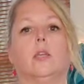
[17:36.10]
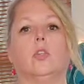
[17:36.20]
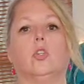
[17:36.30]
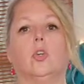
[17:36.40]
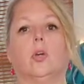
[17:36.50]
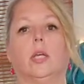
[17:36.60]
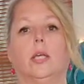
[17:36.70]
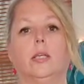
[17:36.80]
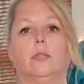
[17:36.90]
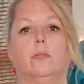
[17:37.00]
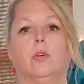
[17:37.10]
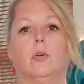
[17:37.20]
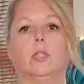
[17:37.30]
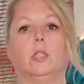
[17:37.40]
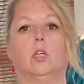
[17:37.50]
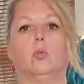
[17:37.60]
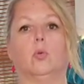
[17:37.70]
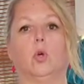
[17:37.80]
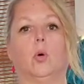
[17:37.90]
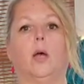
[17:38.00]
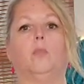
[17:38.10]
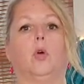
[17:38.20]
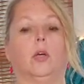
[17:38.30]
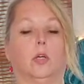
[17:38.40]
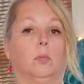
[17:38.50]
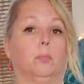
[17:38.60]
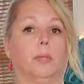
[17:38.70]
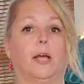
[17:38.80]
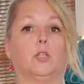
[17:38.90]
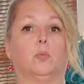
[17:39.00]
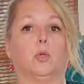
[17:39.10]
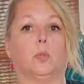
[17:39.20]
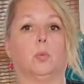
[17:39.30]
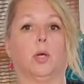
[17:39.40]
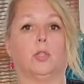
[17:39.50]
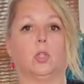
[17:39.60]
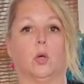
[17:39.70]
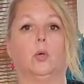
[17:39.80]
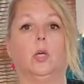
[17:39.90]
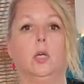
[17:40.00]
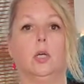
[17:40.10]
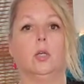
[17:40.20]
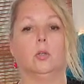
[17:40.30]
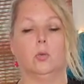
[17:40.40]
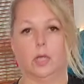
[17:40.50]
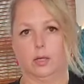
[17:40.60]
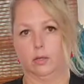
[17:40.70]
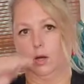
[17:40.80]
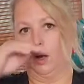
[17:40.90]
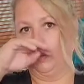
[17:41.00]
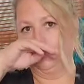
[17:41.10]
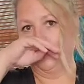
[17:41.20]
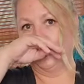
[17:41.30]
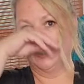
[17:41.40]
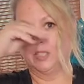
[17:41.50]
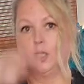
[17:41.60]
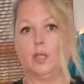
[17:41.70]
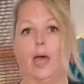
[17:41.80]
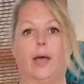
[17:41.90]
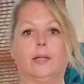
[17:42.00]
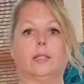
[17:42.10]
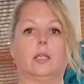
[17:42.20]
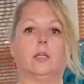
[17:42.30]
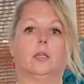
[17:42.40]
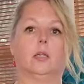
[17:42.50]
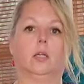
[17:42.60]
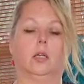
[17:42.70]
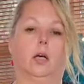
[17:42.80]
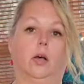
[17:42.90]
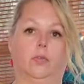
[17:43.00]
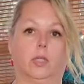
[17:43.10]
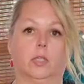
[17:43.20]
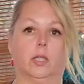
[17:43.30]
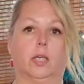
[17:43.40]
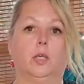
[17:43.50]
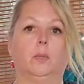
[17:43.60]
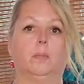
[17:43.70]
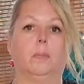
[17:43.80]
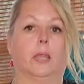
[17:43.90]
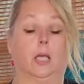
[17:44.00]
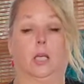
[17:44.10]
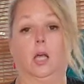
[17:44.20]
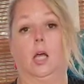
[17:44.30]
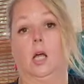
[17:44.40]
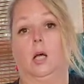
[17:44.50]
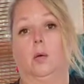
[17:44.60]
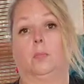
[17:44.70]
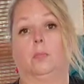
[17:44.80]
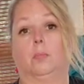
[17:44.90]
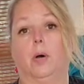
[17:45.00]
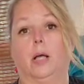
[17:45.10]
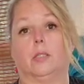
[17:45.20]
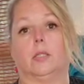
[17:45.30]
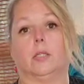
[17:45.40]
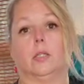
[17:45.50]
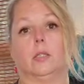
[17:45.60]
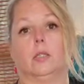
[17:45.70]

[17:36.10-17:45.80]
I said, the shirt is very see-through. I'm wearing a black sports bra, so you can um, see that, obviously. But